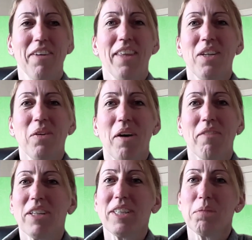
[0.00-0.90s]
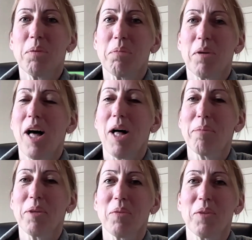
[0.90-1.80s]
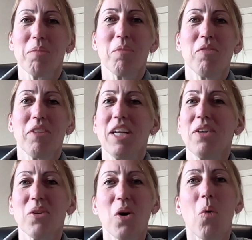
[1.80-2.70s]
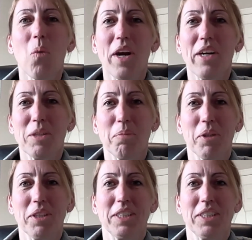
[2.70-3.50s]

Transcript: And then you have all these people helping you with the move and they don't know where to put